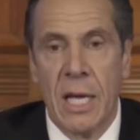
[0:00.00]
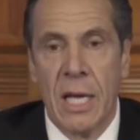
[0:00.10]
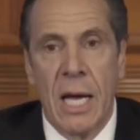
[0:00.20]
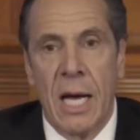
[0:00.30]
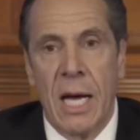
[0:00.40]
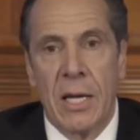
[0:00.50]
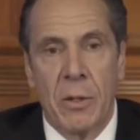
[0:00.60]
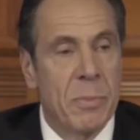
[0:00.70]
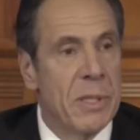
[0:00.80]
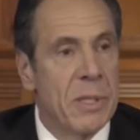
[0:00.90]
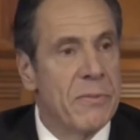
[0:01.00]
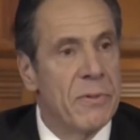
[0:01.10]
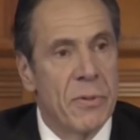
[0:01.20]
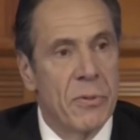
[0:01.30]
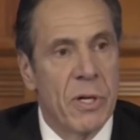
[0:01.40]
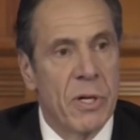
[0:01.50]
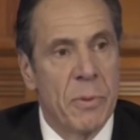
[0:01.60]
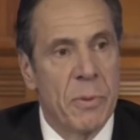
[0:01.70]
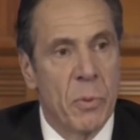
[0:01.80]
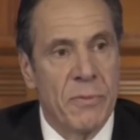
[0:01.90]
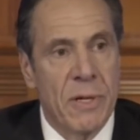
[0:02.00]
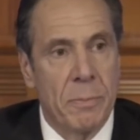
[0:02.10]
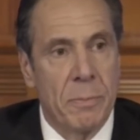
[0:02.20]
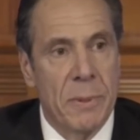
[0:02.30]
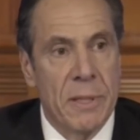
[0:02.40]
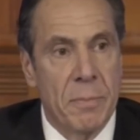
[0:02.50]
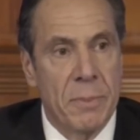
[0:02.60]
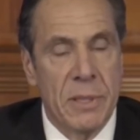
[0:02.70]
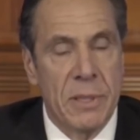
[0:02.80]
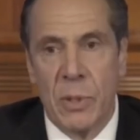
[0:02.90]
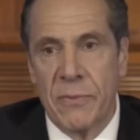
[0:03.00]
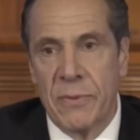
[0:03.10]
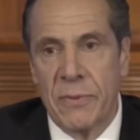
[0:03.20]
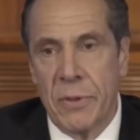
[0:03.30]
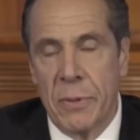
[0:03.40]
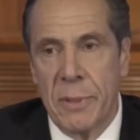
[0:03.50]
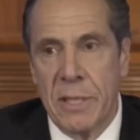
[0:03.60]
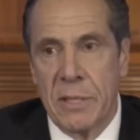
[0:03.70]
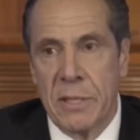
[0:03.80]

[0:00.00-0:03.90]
I don't believe the federal government would have helped build 2,500 beds.